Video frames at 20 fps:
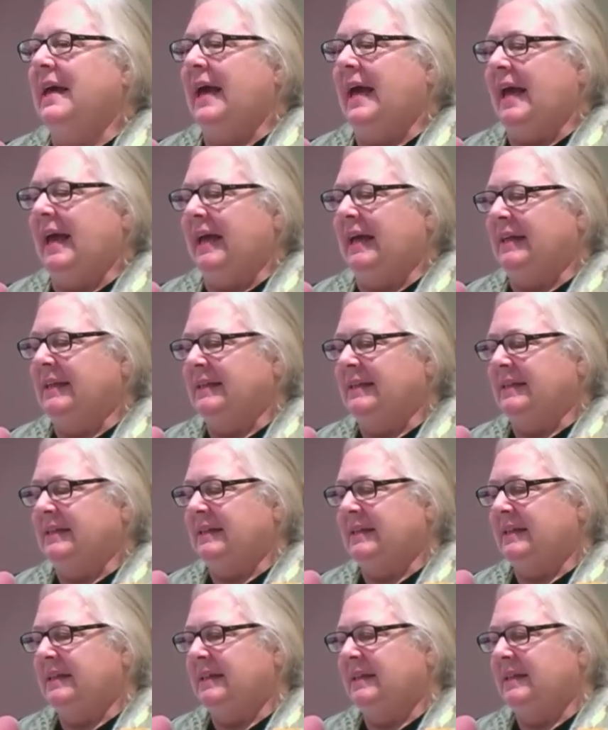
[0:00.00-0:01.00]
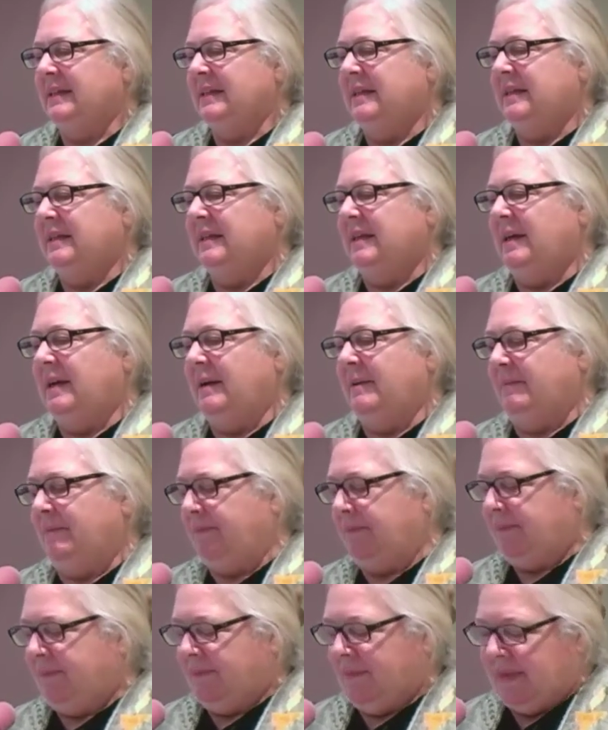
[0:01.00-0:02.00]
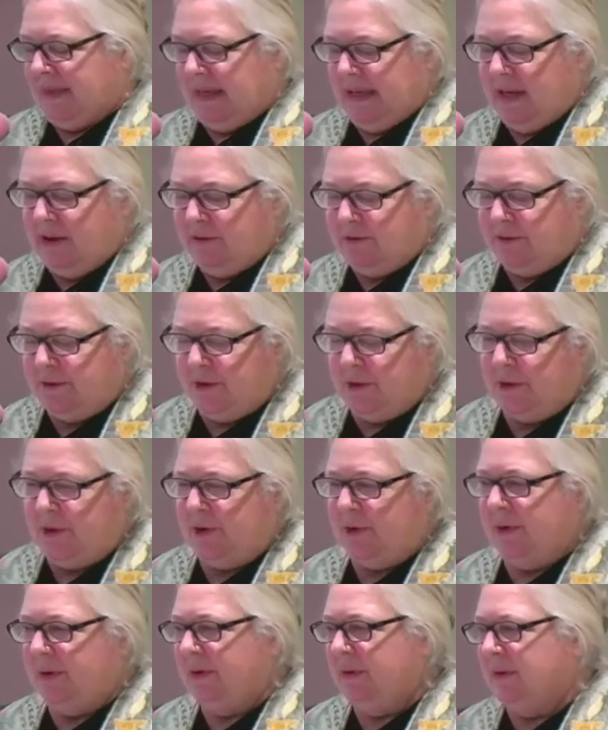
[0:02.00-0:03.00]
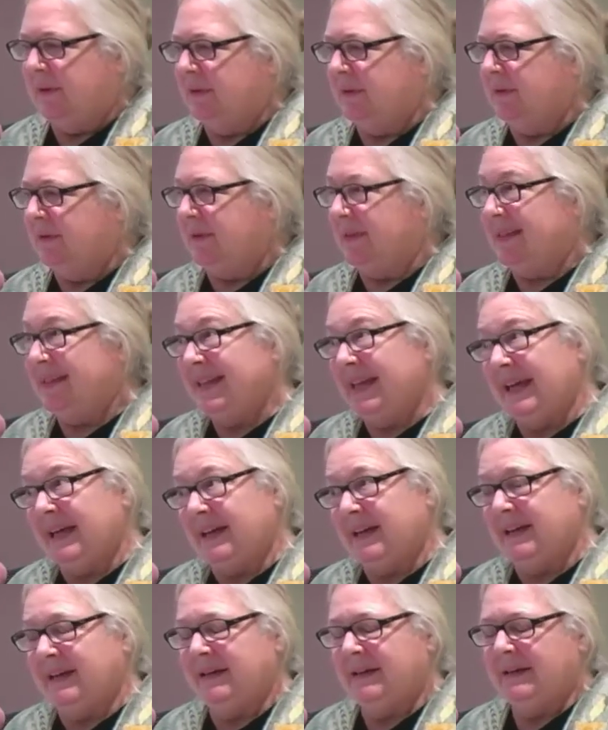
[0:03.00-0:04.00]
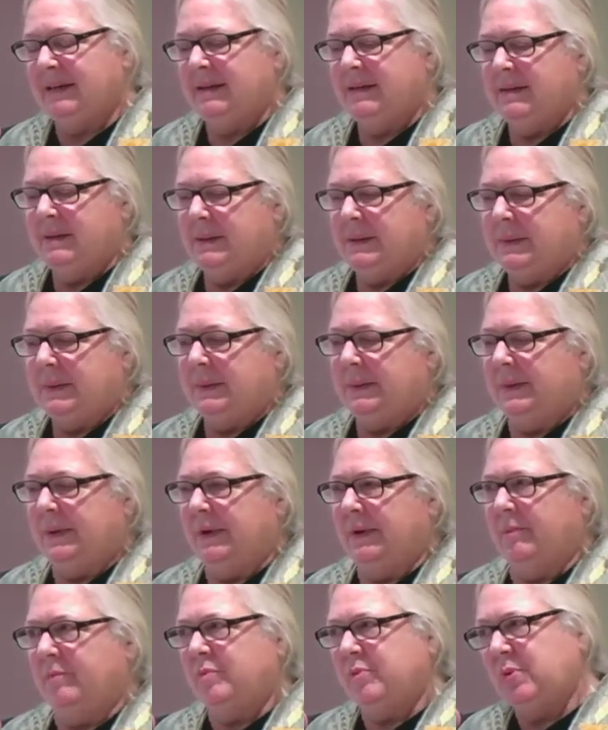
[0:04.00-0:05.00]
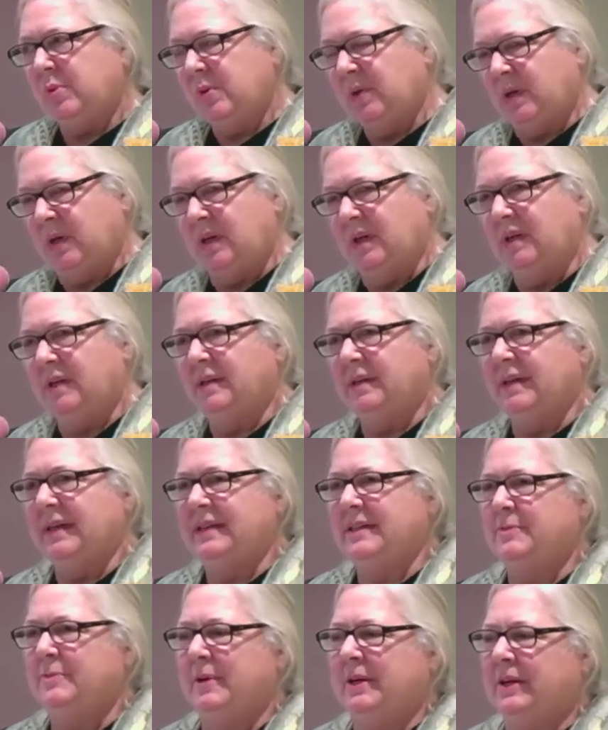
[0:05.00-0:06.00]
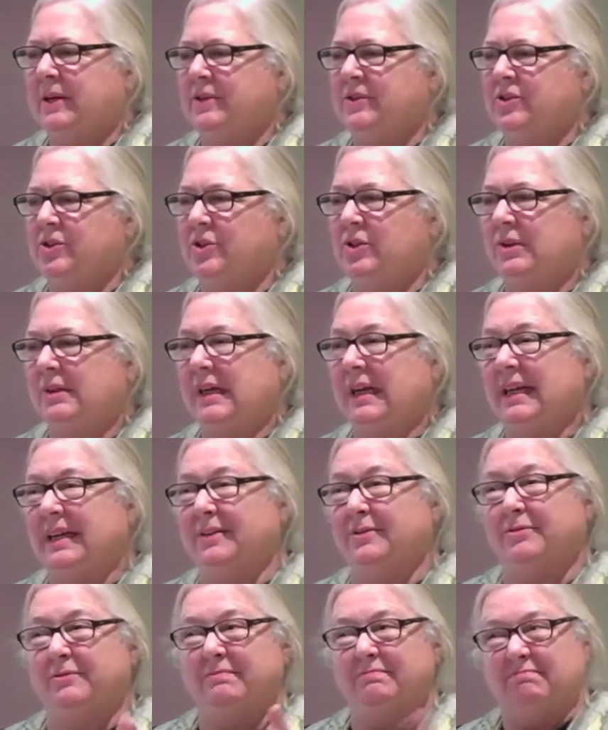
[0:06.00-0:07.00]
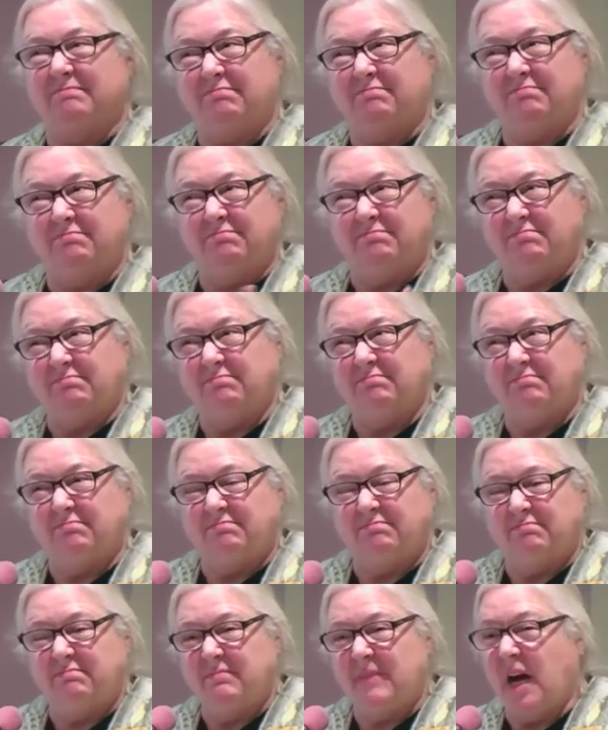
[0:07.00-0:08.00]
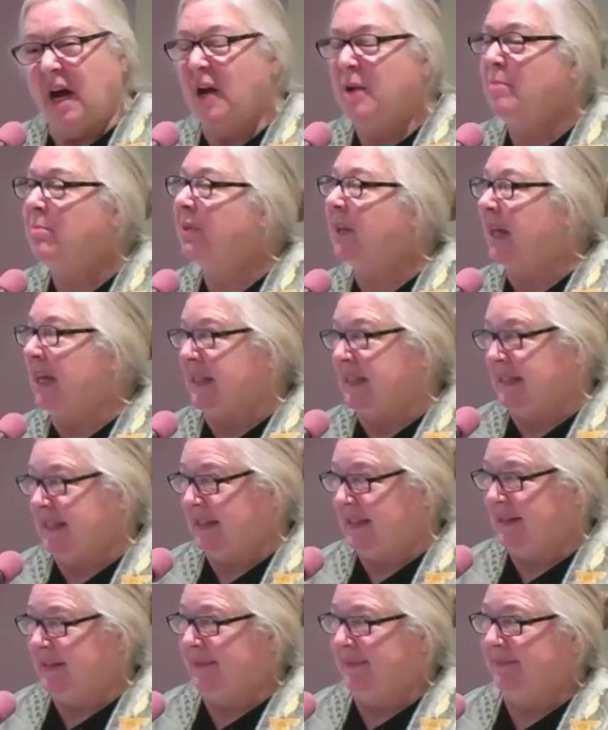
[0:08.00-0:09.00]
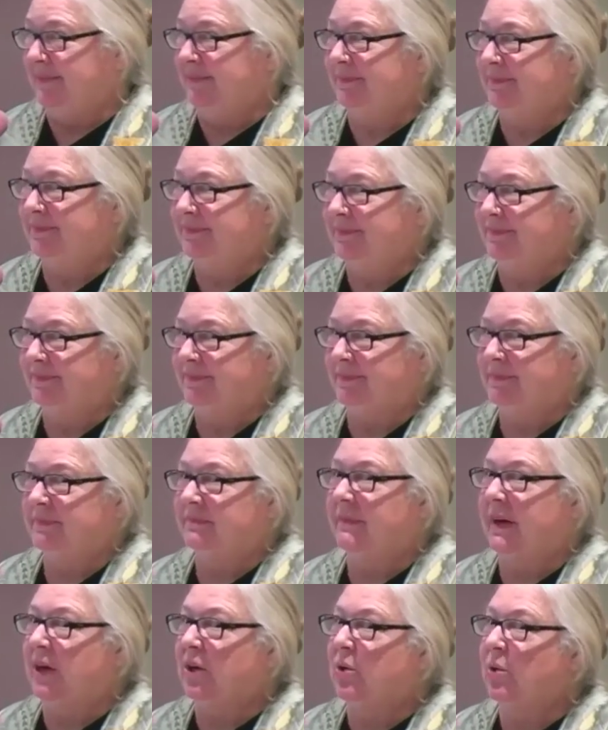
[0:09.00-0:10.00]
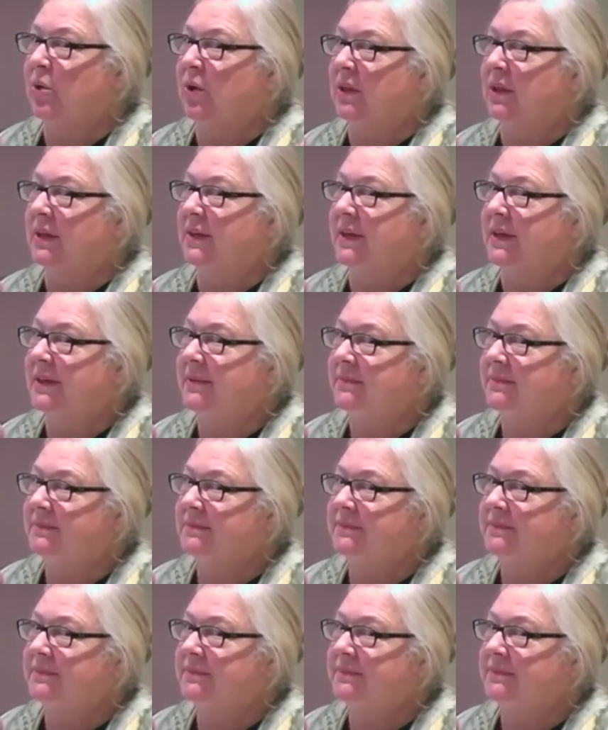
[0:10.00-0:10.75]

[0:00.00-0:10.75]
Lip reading: And if you're sick or poor, it's because you're kind of unblessed by corollary.